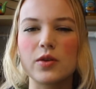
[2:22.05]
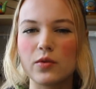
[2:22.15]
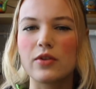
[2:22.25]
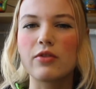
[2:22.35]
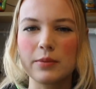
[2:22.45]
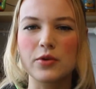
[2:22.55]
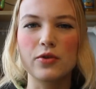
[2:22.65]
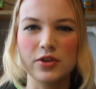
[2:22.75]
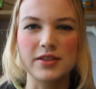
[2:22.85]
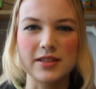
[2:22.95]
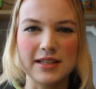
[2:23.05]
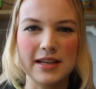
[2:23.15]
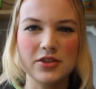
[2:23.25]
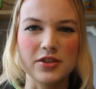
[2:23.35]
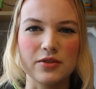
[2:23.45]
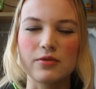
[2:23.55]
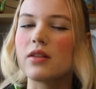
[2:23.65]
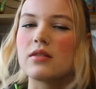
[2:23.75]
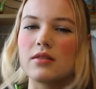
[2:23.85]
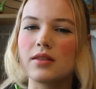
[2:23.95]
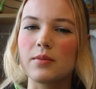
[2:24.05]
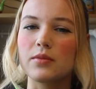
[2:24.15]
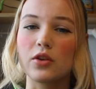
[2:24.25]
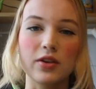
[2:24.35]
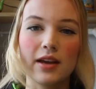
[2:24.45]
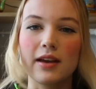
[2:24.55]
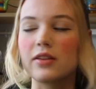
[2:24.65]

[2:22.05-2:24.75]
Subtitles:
you can grab your audience's attention rather than them looking